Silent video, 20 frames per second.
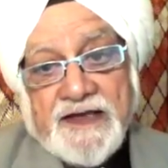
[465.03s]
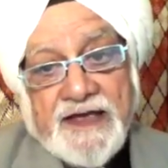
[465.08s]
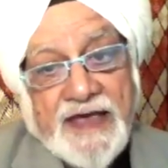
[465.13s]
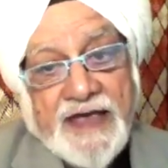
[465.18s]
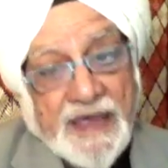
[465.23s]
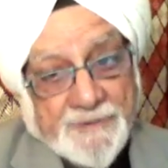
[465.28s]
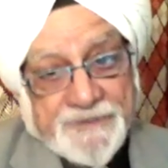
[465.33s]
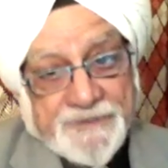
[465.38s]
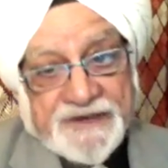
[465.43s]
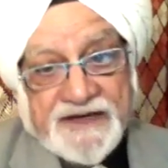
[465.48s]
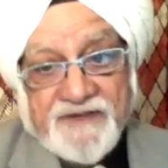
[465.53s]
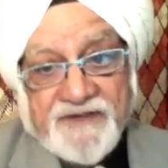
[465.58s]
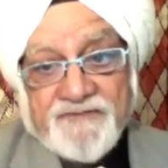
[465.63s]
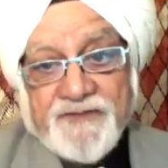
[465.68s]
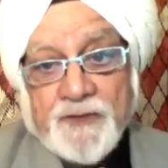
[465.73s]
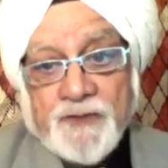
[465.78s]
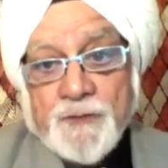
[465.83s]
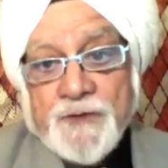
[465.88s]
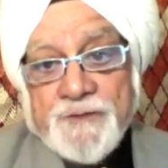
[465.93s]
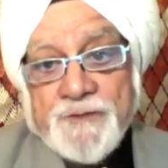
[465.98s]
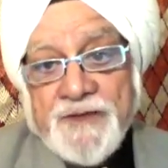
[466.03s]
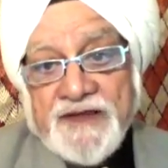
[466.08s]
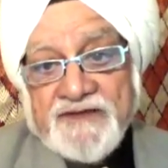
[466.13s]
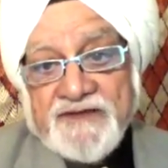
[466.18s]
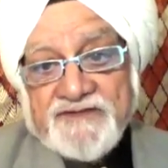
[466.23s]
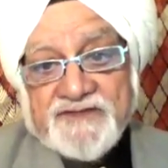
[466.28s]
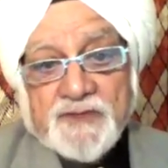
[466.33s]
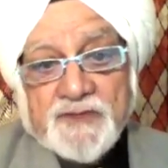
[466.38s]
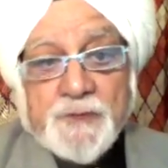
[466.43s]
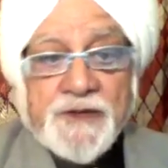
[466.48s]
habit of human
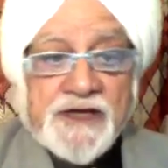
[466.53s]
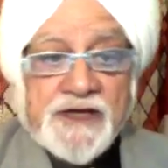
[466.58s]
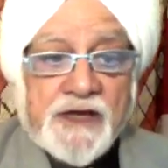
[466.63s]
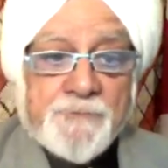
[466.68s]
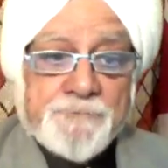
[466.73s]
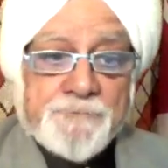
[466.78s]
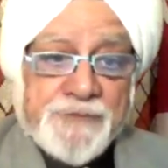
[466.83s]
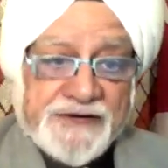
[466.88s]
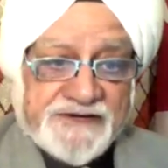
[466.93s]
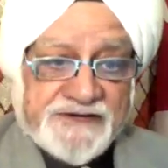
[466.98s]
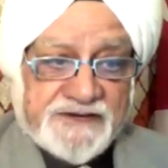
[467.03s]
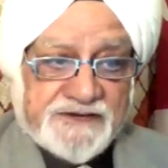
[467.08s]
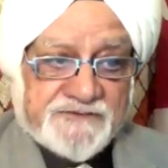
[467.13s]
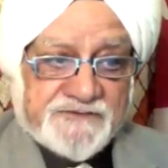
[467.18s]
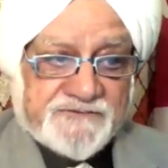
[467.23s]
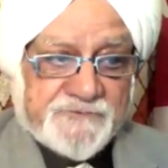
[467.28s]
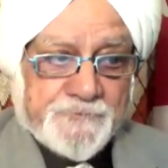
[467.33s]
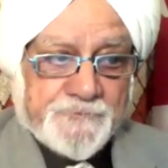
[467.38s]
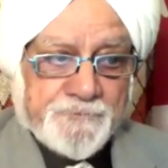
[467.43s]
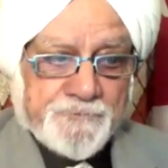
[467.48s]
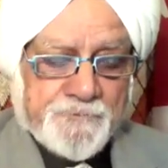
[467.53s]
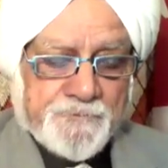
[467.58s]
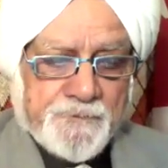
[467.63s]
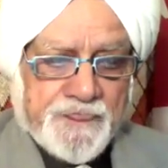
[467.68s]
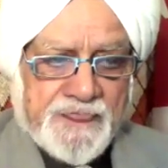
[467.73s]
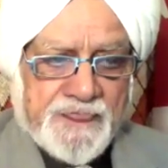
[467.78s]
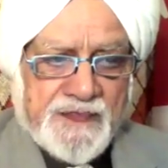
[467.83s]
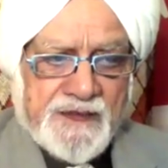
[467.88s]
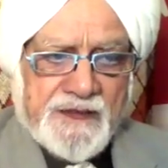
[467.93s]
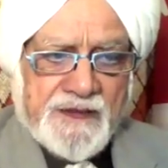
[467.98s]
beings to be competitive.
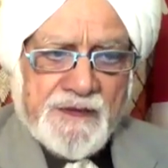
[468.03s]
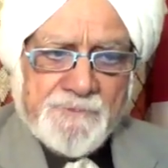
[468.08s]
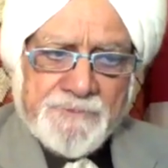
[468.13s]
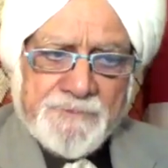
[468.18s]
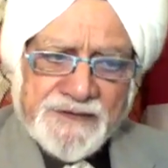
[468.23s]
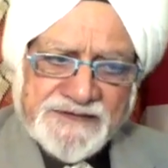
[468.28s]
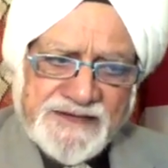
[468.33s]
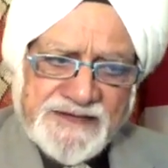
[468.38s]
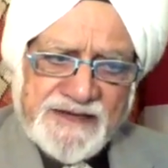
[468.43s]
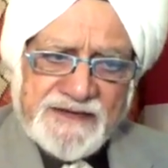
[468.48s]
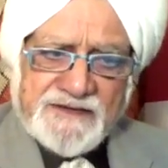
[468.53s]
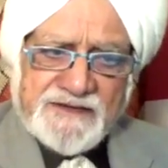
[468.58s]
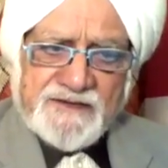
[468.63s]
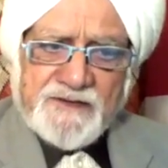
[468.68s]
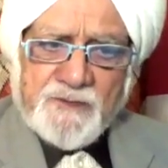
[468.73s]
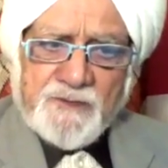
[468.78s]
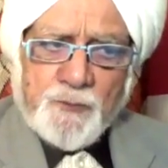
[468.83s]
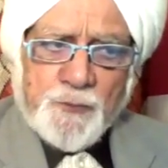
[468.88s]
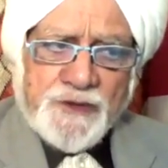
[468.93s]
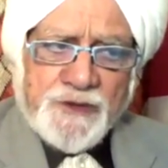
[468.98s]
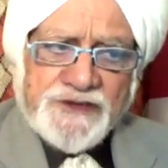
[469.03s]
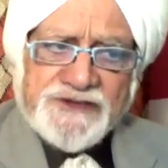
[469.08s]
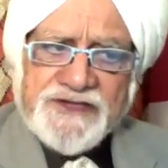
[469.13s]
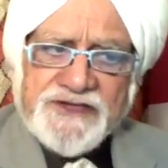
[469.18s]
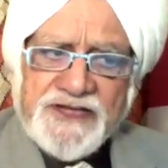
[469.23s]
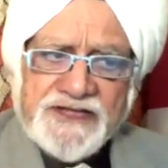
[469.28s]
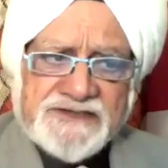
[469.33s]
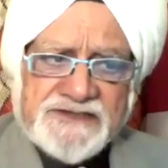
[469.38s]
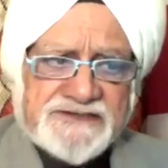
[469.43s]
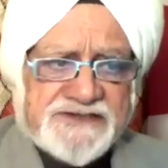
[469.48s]
But then we
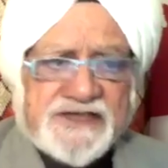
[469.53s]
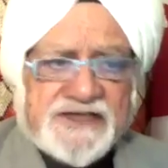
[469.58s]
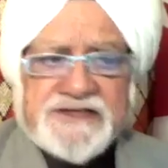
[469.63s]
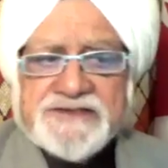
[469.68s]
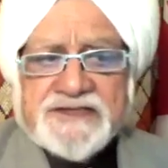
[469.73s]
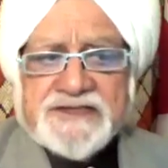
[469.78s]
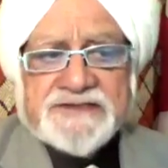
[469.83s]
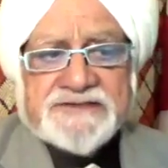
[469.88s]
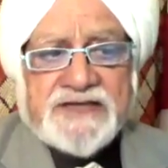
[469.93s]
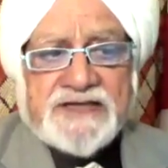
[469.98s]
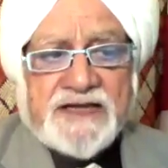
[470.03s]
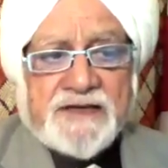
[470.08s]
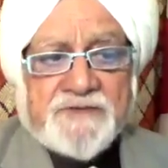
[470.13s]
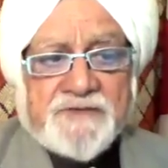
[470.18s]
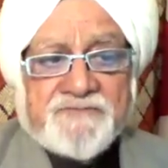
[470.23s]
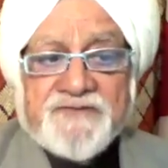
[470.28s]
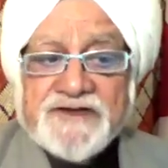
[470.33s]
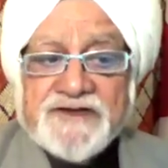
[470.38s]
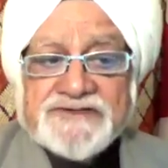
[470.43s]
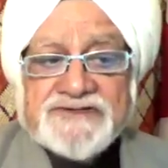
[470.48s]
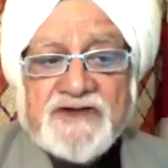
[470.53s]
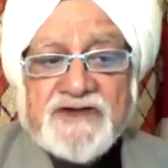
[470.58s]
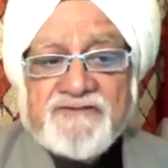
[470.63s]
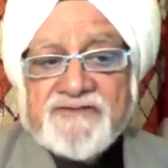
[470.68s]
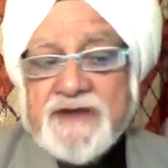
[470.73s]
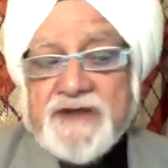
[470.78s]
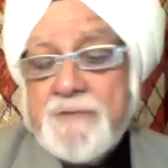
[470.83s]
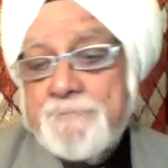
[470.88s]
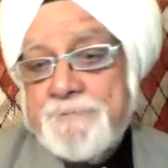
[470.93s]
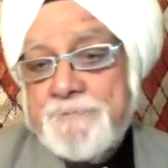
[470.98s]
teach children the virtue
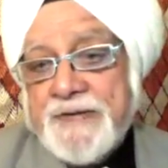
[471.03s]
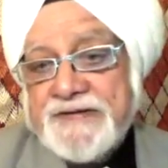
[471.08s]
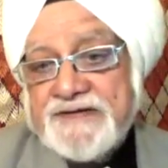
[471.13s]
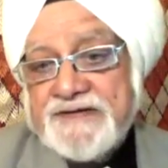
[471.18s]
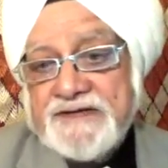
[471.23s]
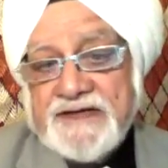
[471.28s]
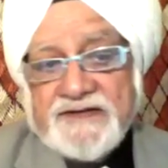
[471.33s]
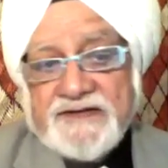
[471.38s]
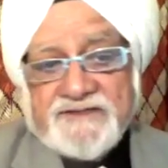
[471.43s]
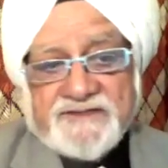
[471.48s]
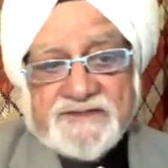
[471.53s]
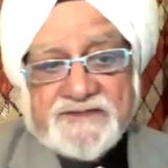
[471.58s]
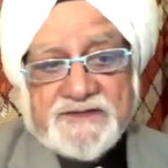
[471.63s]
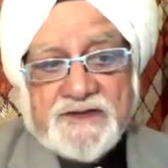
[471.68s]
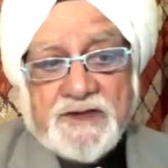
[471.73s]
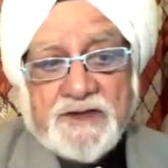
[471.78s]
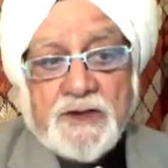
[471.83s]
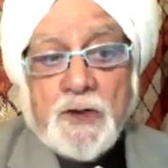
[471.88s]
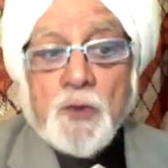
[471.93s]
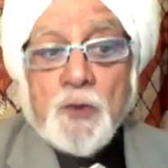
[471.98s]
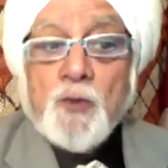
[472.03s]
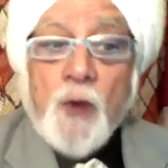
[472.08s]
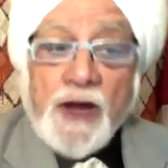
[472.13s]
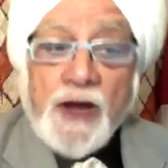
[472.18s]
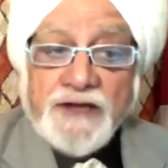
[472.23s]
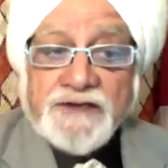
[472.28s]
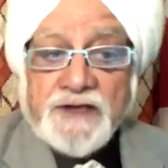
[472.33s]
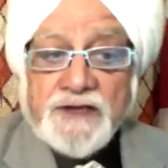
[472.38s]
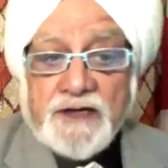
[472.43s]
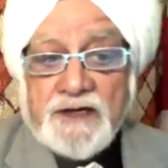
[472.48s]
of competitiveness
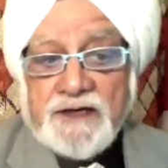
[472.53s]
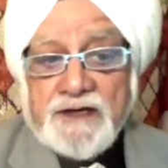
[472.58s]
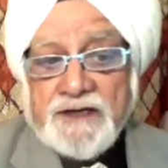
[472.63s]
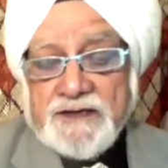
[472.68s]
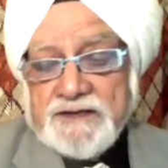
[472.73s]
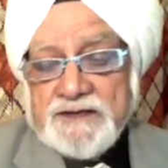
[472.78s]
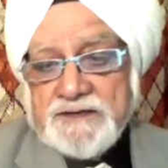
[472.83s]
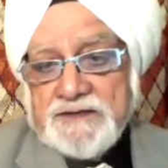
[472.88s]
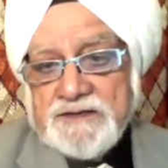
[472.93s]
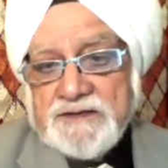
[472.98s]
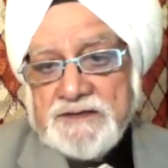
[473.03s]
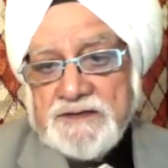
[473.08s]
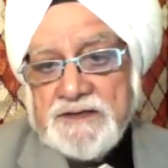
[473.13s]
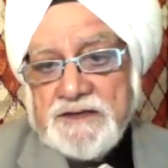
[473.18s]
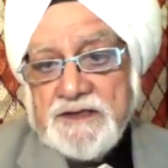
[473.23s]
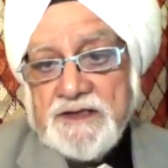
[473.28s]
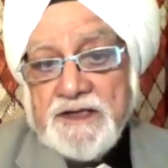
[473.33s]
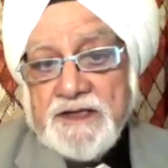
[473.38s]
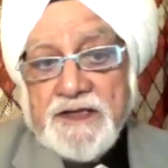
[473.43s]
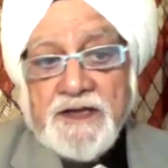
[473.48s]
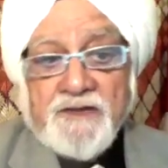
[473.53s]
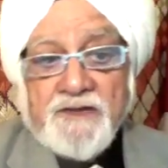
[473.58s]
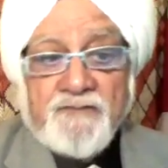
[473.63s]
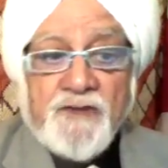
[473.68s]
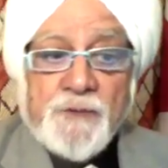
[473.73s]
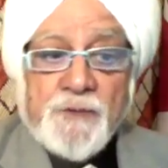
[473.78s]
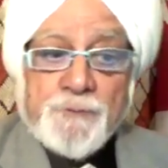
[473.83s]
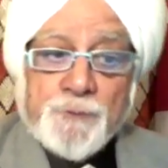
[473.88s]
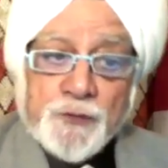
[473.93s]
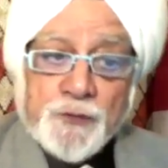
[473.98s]
quite early.
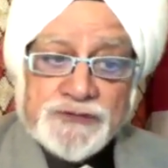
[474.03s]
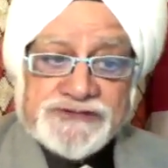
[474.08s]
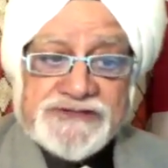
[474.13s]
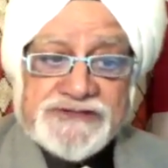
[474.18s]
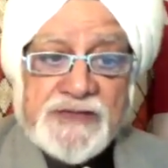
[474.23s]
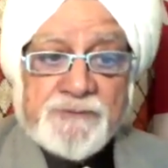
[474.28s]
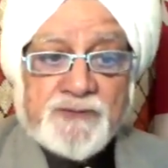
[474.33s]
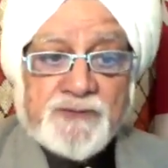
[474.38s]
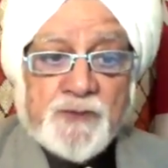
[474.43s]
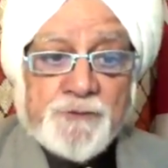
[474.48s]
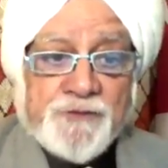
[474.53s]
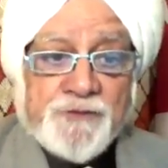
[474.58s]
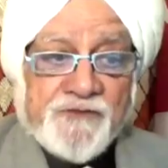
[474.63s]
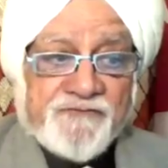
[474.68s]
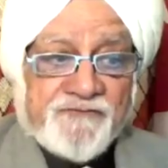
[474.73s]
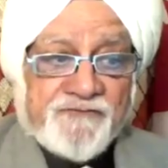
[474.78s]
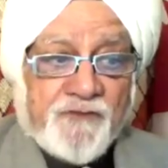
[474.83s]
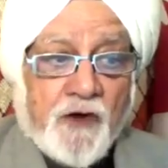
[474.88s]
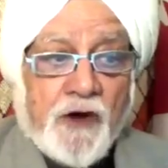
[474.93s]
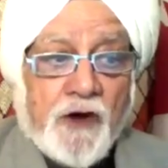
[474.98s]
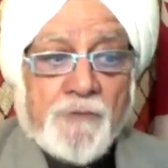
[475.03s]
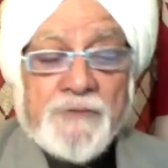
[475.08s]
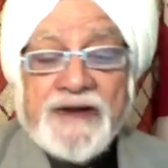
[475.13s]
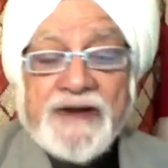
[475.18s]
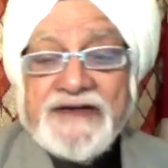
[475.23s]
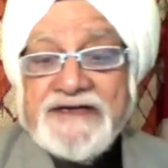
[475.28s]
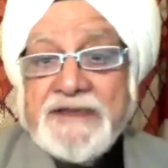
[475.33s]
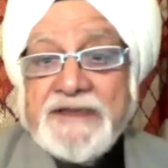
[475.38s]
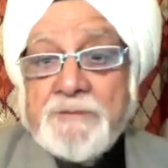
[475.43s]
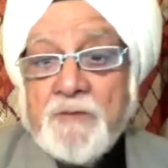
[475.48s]
We push them to perform
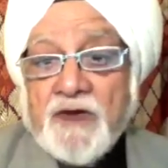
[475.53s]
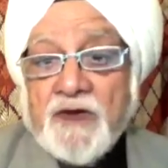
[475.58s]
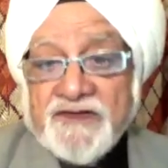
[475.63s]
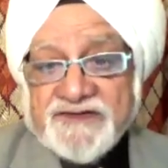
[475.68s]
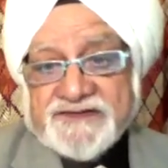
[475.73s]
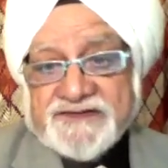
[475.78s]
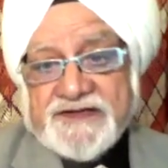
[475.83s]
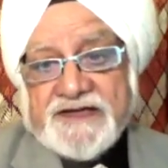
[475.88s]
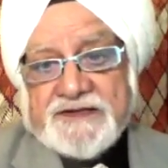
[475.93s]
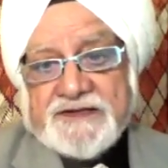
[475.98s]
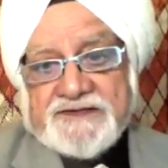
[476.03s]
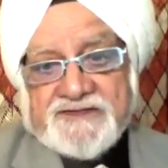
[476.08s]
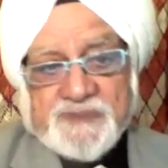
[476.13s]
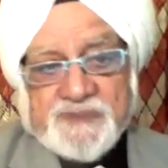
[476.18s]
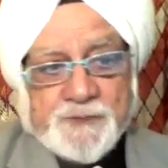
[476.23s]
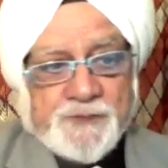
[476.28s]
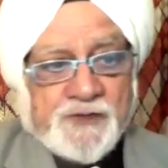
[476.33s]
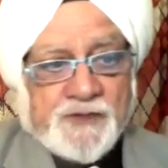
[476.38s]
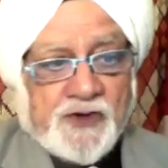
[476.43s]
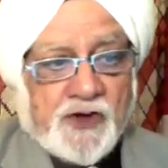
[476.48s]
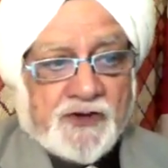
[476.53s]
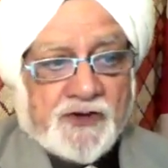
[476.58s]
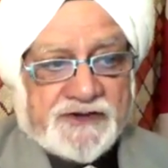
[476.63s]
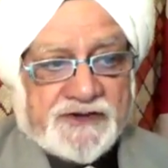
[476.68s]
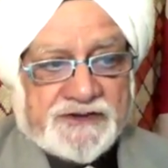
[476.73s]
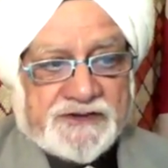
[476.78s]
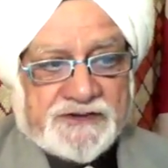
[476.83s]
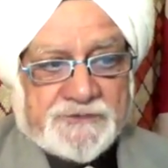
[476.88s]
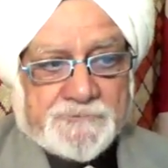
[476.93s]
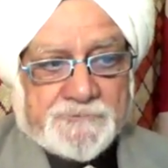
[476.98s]
and demonstrate
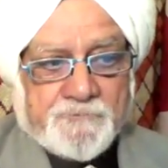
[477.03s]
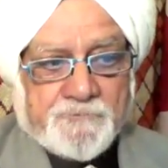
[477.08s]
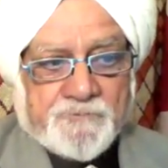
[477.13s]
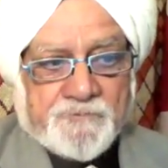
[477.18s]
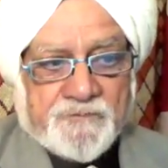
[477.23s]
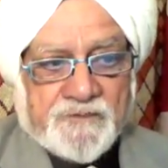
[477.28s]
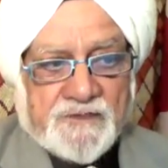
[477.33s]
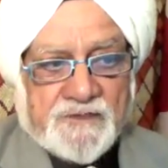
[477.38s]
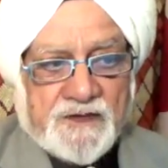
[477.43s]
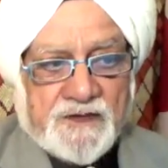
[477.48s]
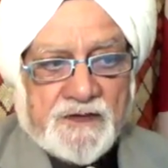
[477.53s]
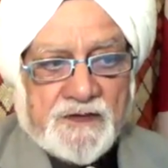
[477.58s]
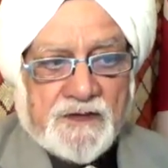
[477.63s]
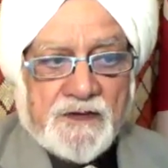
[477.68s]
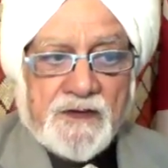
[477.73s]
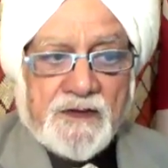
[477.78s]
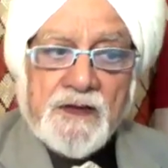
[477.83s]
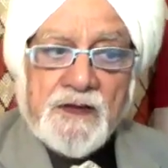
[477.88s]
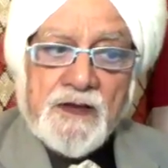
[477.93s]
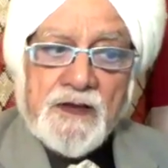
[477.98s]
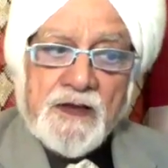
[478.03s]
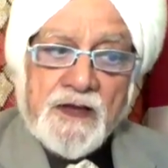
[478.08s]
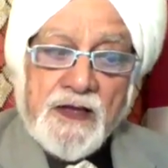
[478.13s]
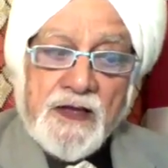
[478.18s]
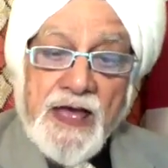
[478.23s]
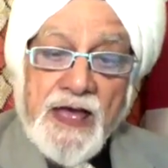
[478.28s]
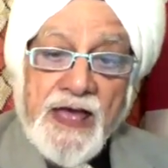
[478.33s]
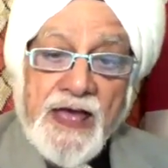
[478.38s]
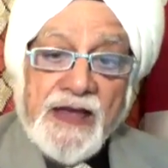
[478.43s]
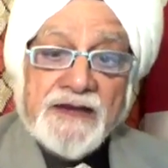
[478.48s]
superiority.
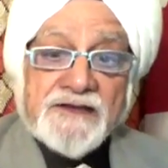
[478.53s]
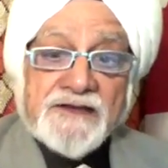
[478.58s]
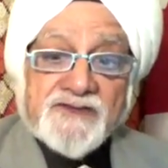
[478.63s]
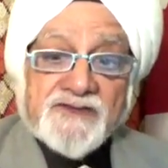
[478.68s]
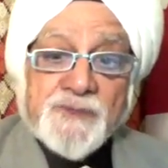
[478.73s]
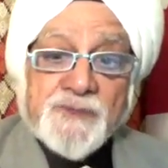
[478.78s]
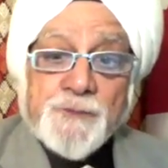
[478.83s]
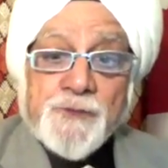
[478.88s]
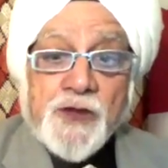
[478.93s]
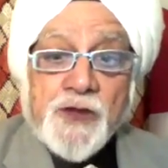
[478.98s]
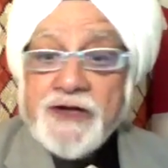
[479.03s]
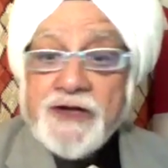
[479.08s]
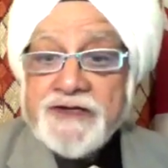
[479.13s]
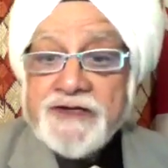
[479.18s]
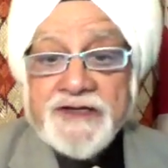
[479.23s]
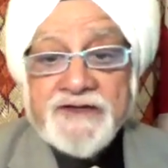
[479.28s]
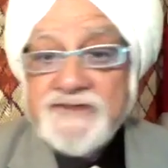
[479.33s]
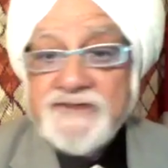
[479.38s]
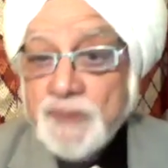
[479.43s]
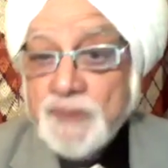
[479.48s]
And the superiority is